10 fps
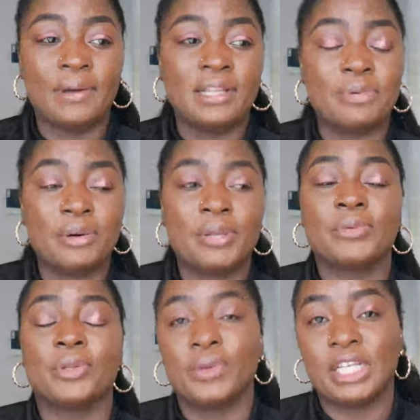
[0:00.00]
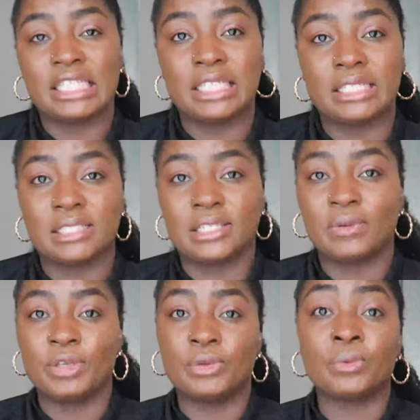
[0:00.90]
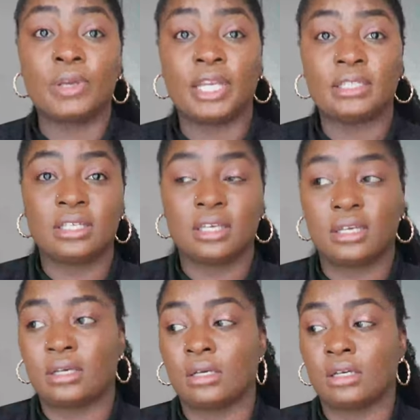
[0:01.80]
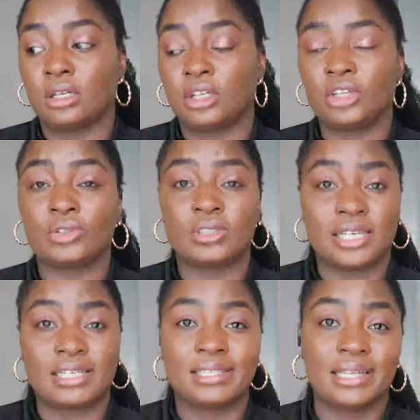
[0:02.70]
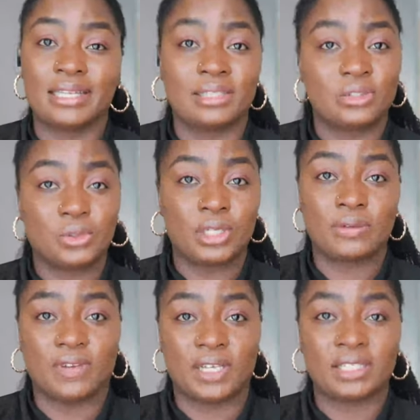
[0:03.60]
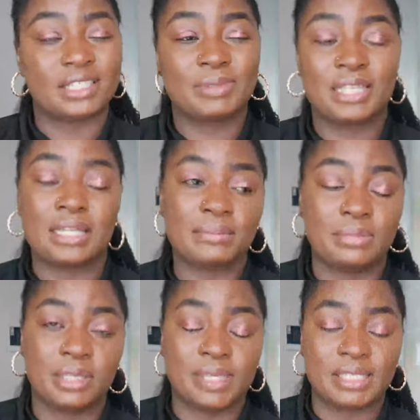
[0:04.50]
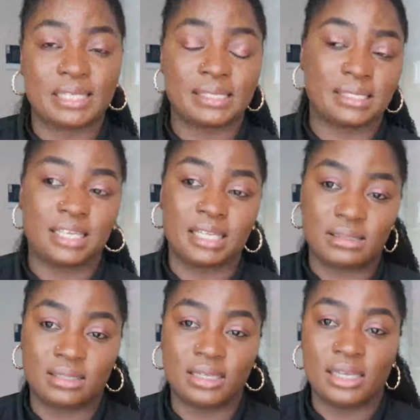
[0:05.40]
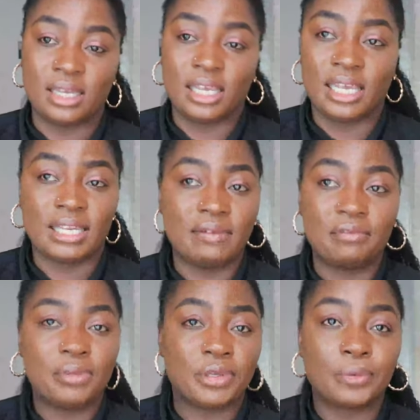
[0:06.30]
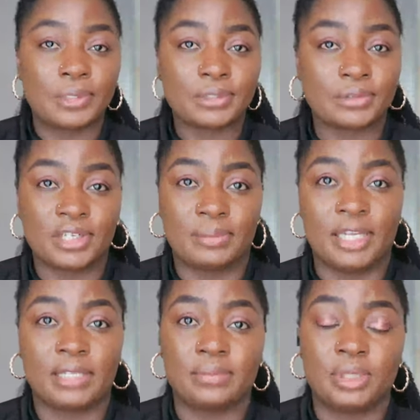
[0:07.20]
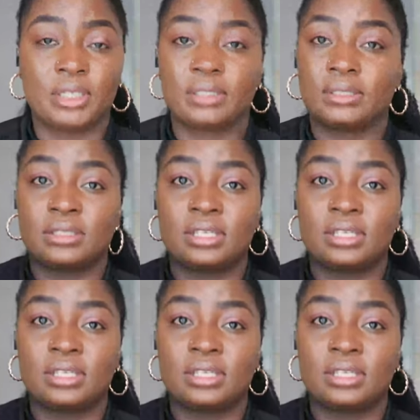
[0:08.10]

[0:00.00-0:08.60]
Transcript: But the problem with waiting is when you wait, your size can get sold out fast. Especially me, my size is L, and everybody wants to grab L because